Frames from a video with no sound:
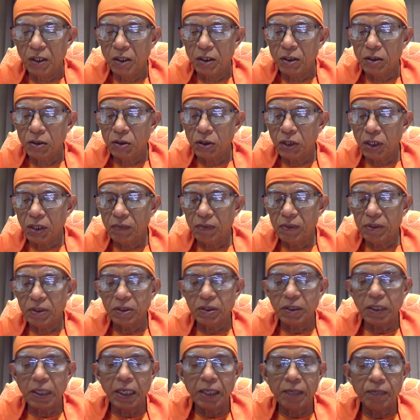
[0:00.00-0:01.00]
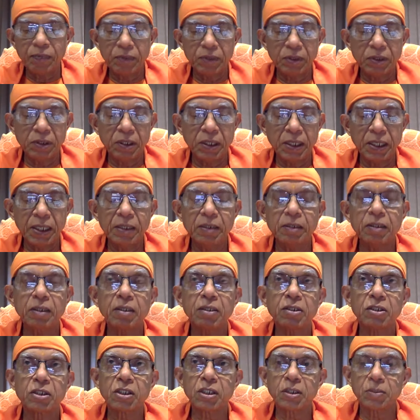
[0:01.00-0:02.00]
So he will start with the great
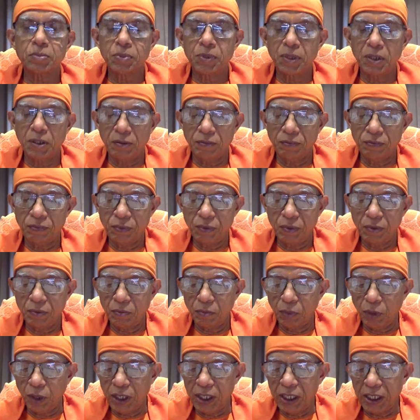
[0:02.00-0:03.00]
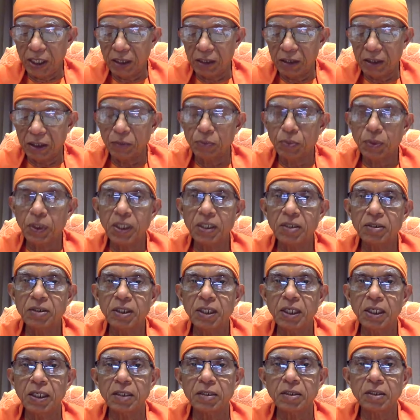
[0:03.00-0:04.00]
description of body. That's why he
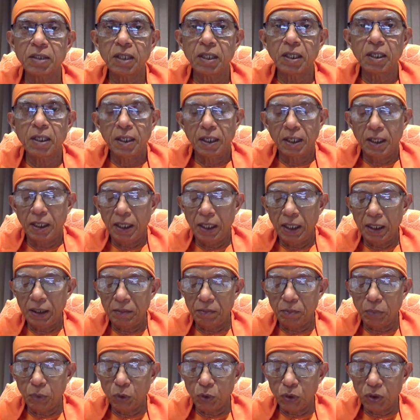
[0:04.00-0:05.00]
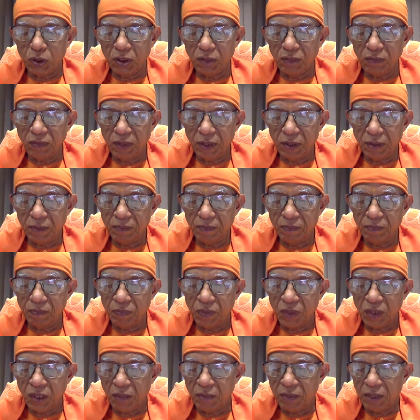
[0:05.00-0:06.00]
says, Yad bodhavyam
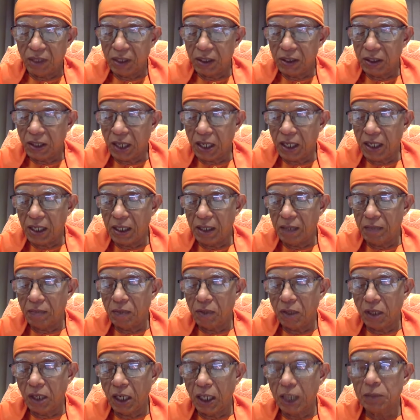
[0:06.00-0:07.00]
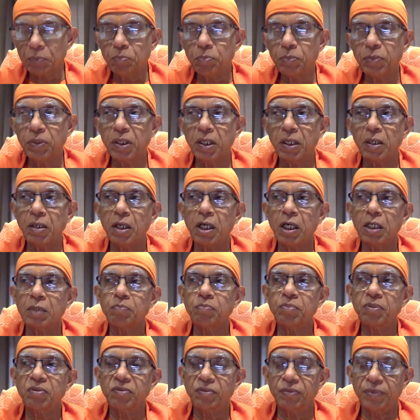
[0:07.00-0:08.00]
tava idanim atma
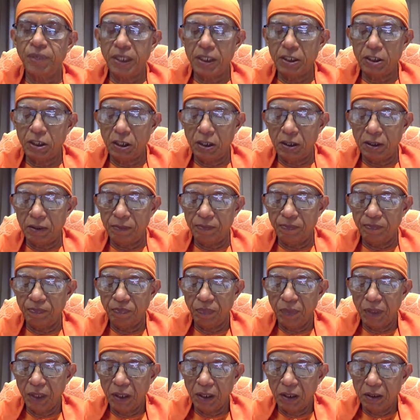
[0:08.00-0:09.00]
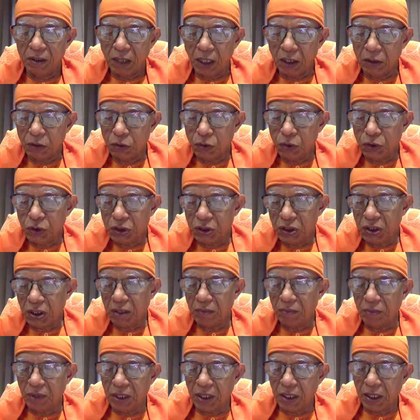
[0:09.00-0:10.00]
anatma vivechanam
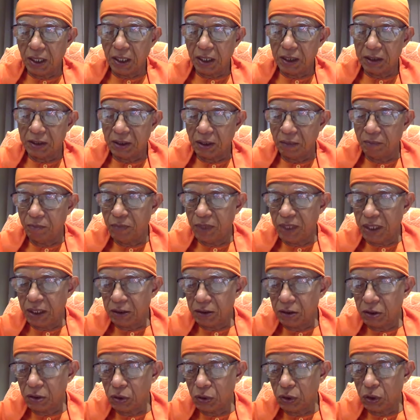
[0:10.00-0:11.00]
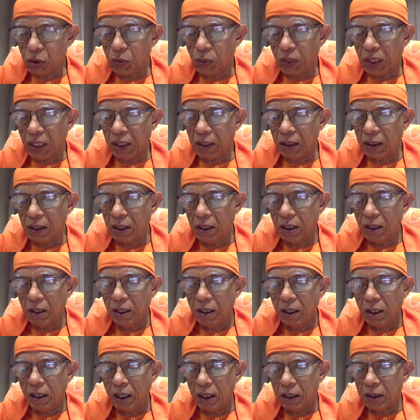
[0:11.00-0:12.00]
taduchite maya samyak shrutva
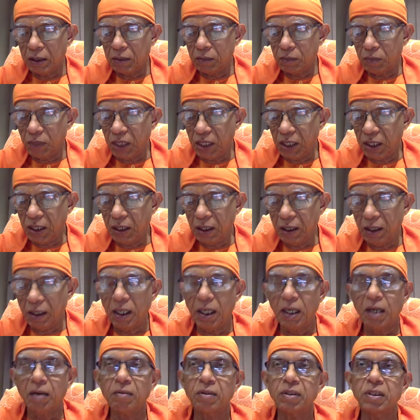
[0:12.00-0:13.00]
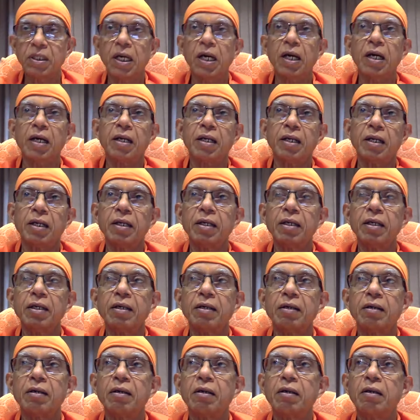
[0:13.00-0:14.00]
atmani
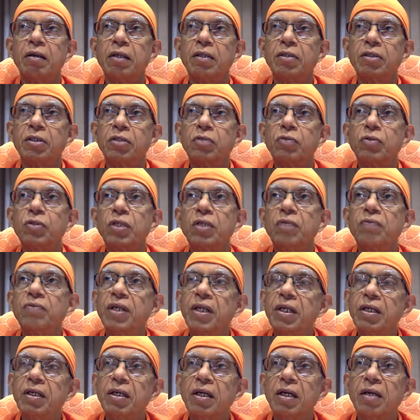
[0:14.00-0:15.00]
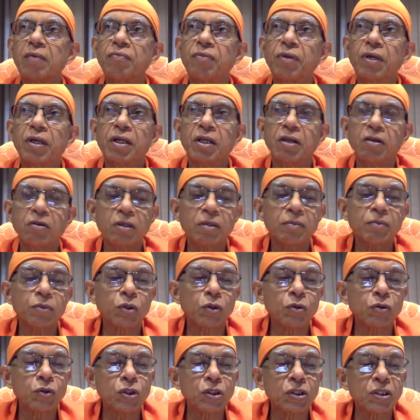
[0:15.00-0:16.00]
avadharya. Listen to it very carefully. Now I'm
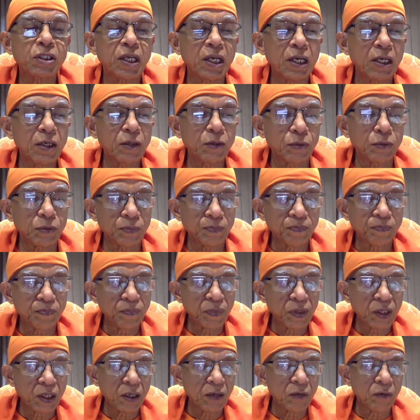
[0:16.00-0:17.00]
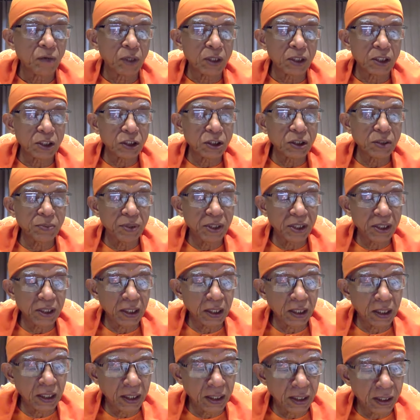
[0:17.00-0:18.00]
going to tell you what is to be
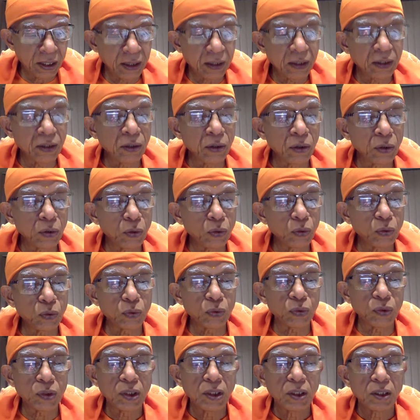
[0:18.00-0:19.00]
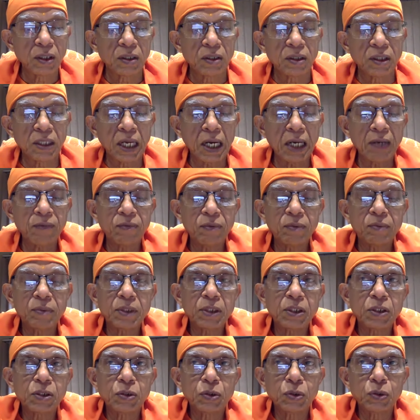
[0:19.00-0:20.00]
really known, that we
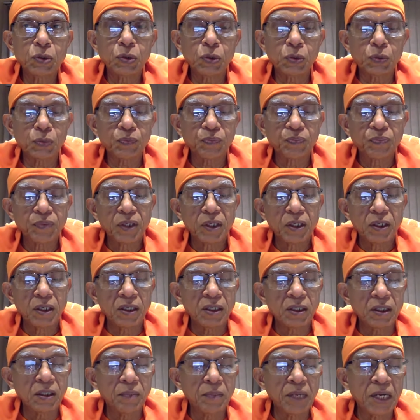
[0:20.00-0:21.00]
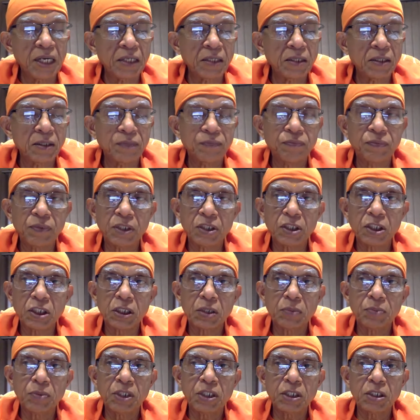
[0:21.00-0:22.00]
must know in the matter of
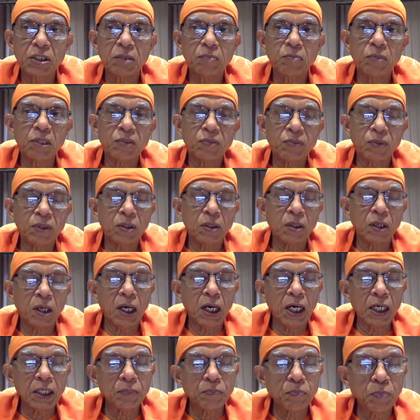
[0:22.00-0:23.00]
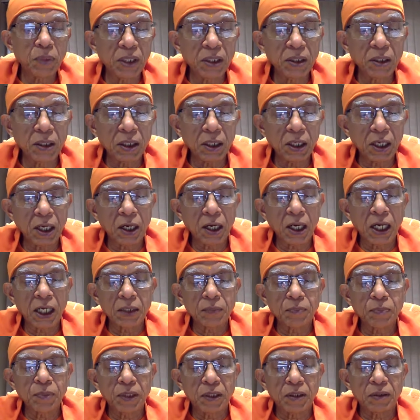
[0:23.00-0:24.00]
discrimination between Atman and
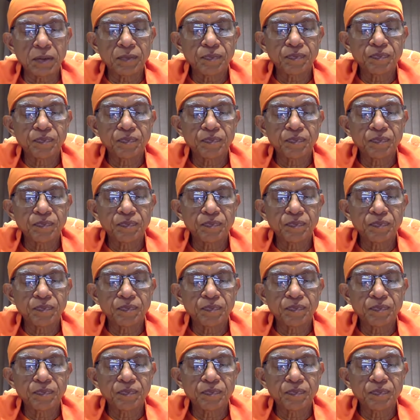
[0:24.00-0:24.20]
Anatman.